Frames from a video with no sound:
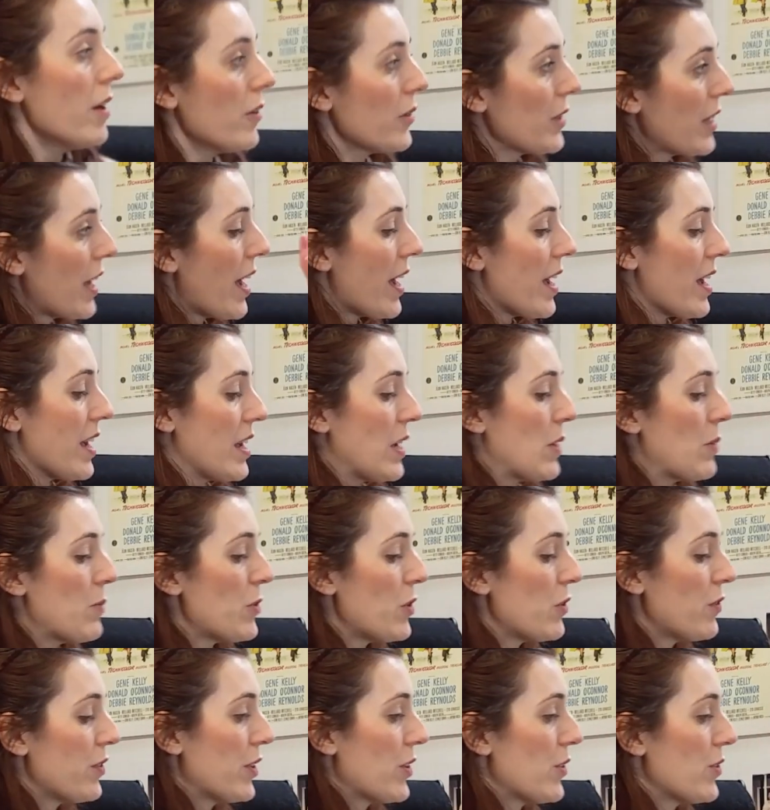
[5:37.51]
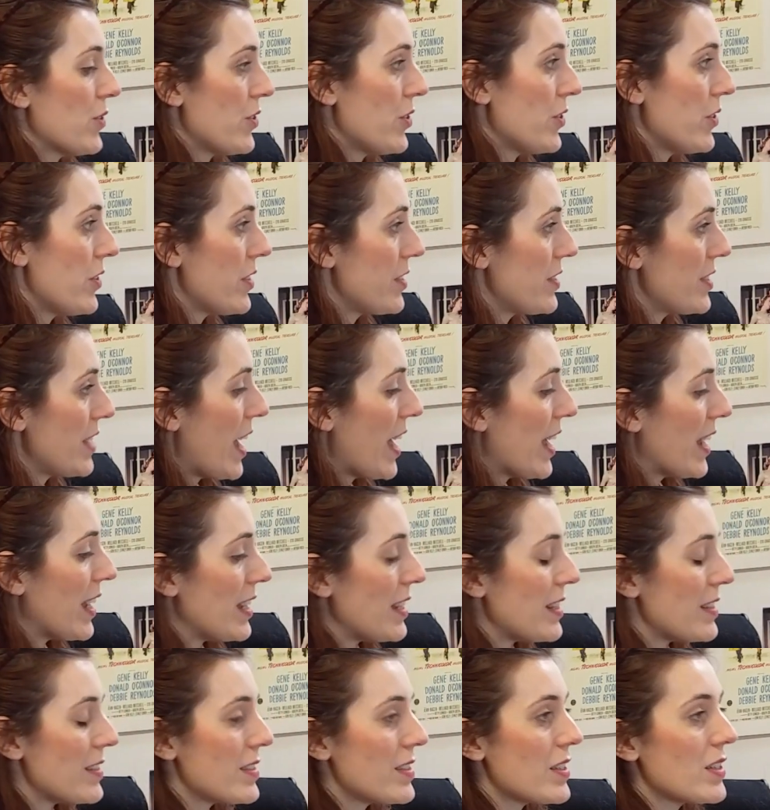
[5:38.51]
Okay, moving on to the
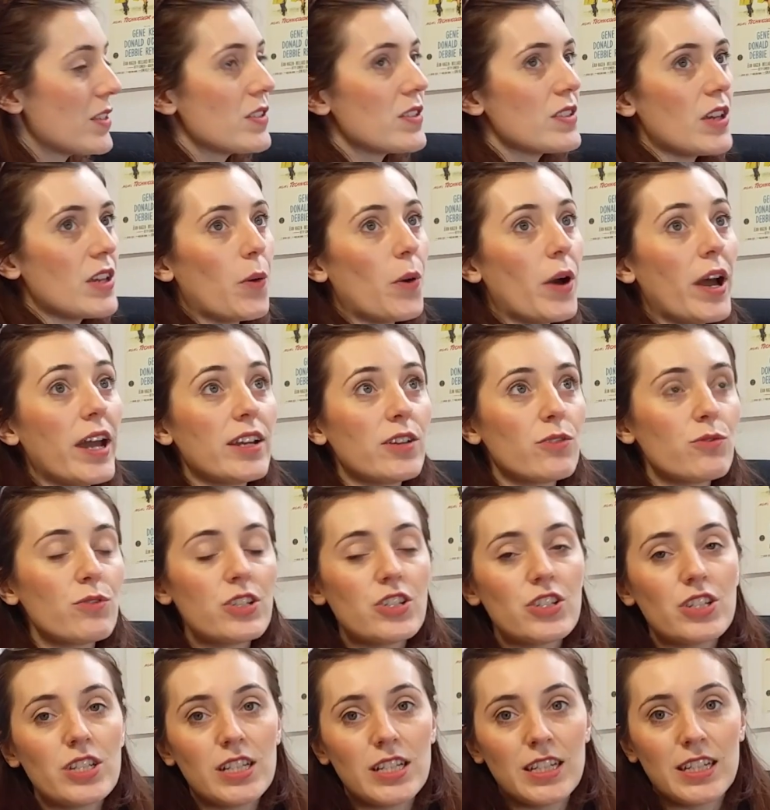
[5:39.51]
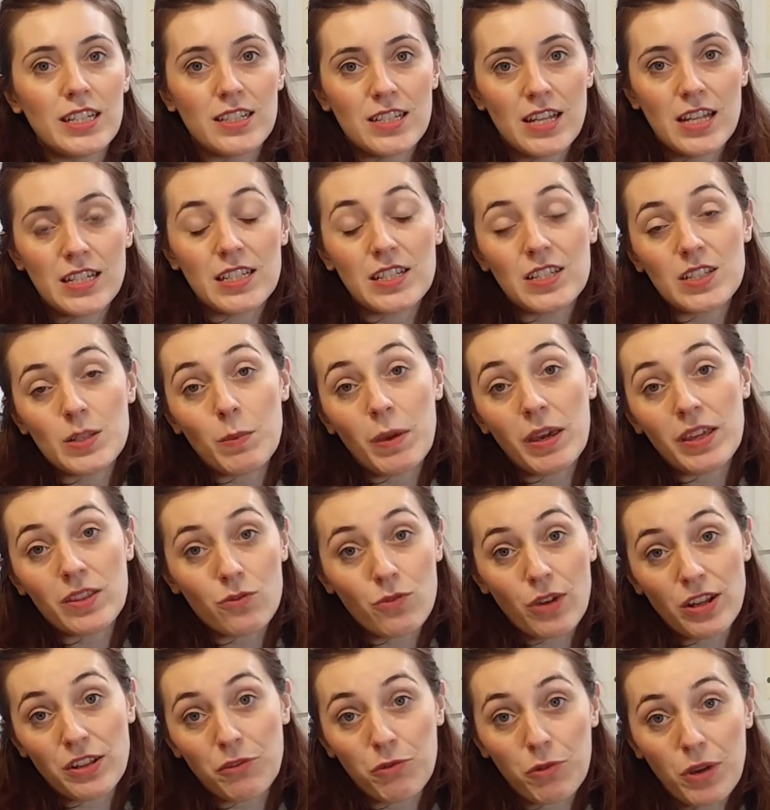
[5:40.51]
stays. So I had originally intended to make
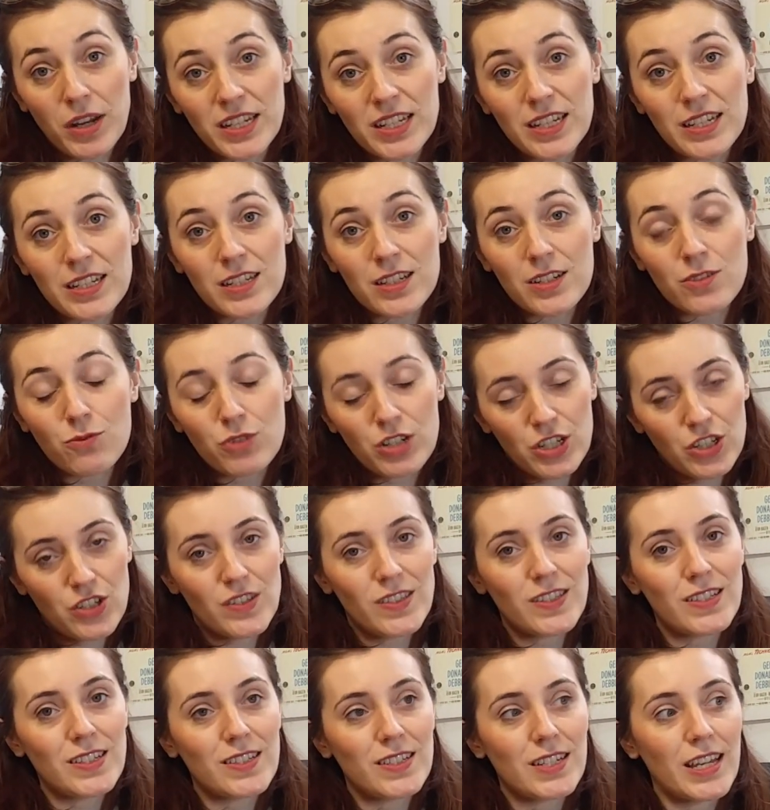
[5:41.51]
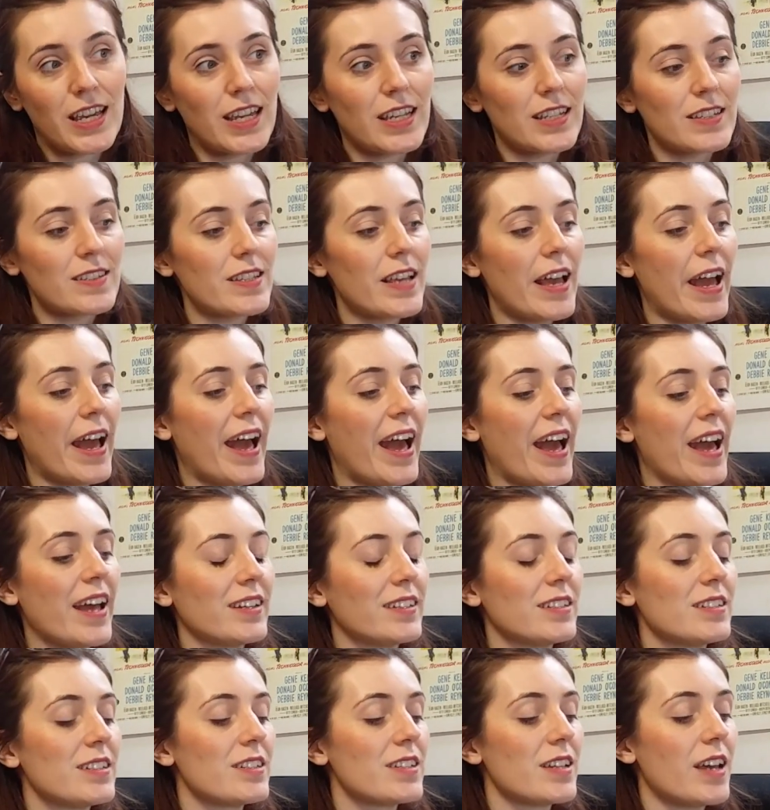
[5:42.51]
the red threaded Regency stays,
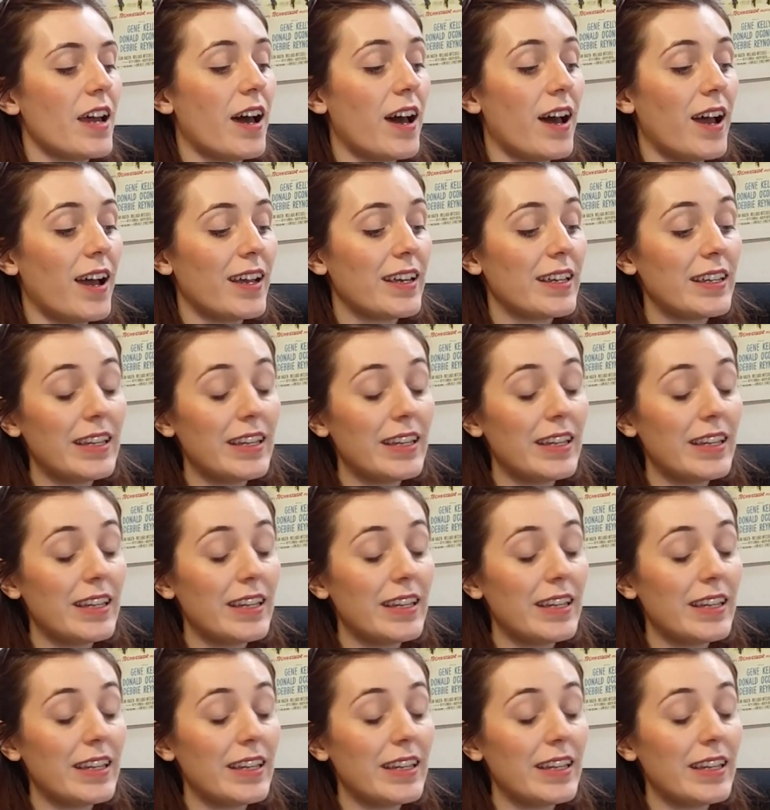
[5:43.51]
and I